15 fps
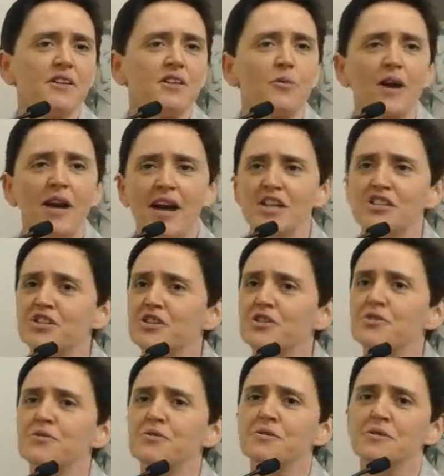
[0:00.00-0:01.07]
the way I
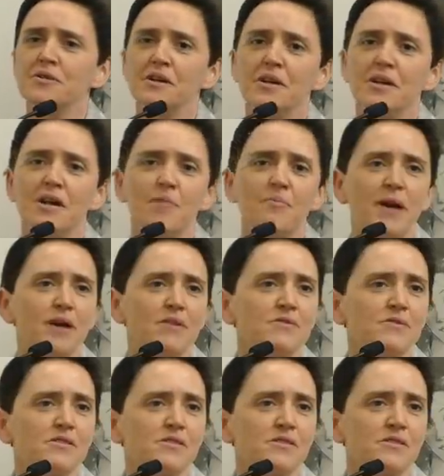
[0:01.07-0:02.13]
do
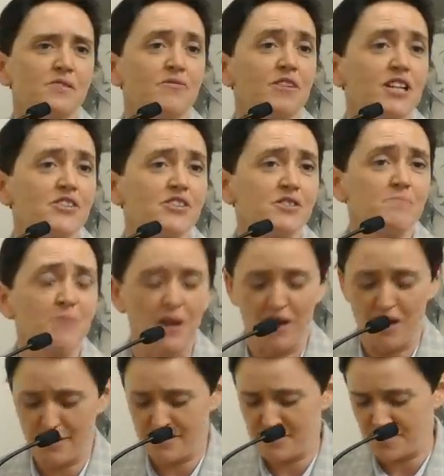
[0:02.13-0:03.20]
about the religion
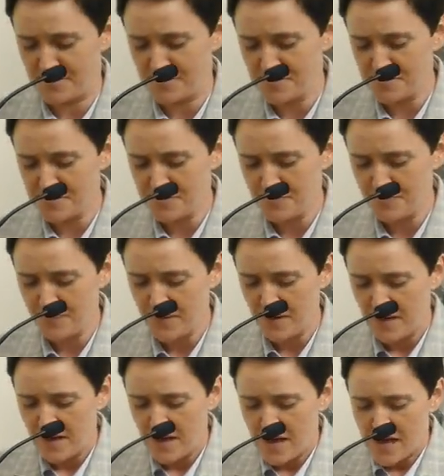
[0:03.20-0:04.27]
behind it.
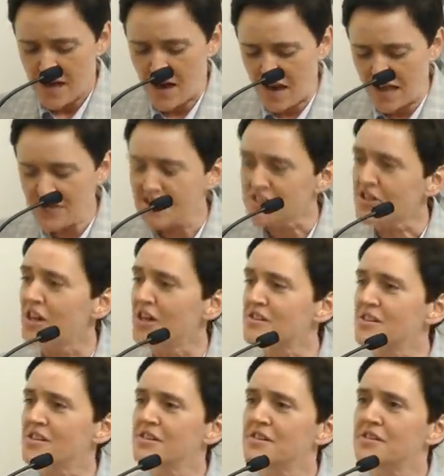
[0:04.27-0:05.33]
Now I'm
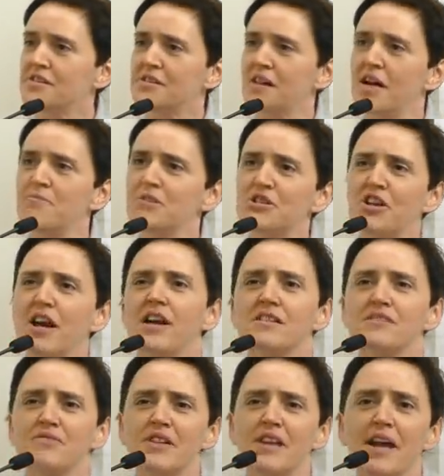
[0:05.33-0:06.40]
a
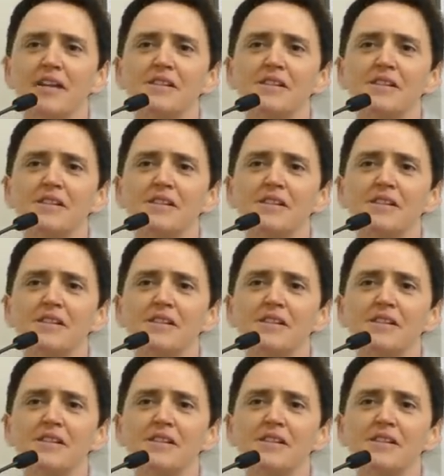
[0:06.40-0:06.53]
child of the